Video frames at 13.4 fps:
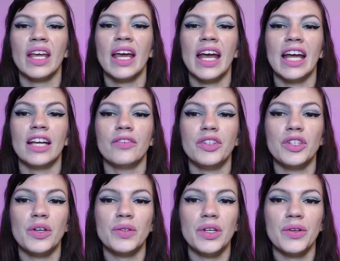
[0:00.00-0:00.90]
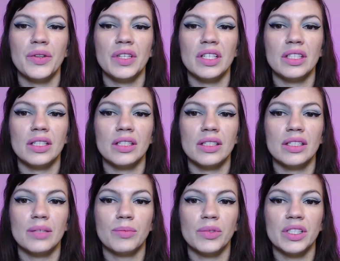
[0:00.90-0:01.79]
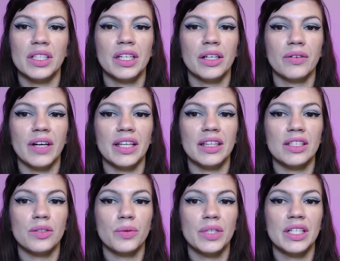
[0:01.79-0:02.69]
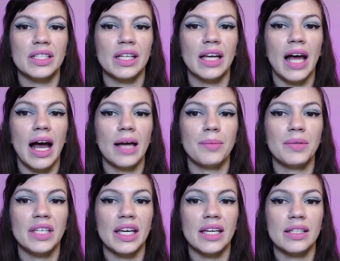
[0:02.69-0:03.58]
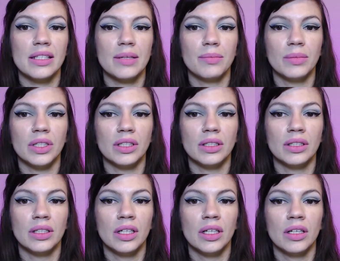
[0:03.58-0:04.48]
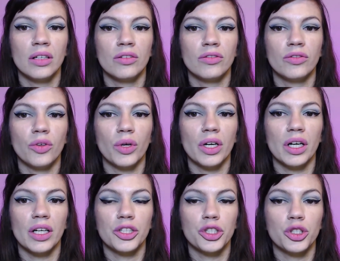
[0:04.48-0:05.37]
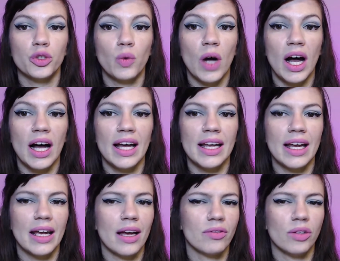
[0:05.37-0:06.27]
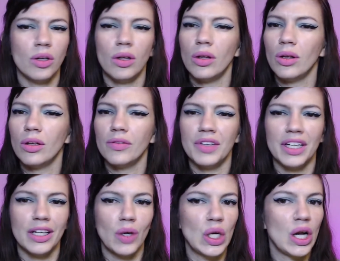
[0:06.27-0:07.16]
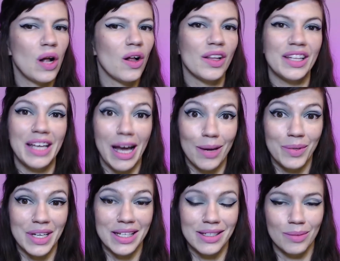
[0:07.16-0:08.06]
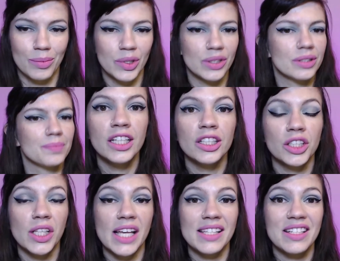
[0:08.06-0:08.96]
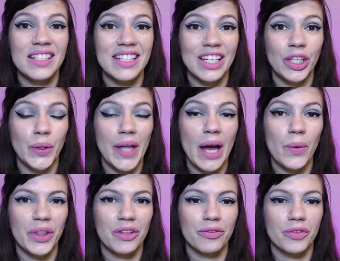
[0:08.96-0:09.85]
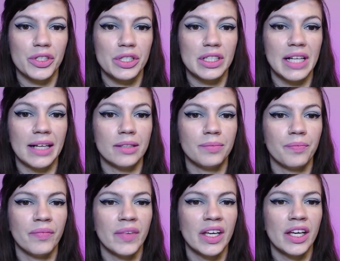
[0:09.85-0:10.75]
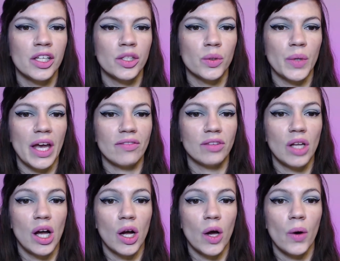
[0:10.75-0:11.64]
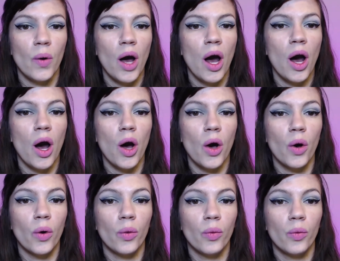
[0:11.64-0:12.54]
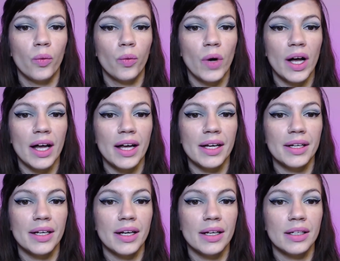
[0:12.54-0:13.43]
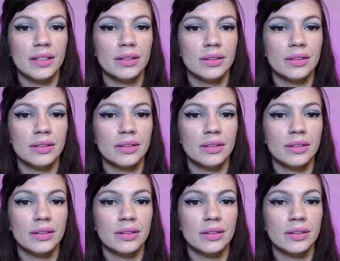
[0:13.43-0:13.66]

And if you don't know these symbols here, right, this one is an IPA symbol for a schwa, and I have a whole video on all the IPA symbols. So let's continue that with the first line. So we have long O. Oh, what a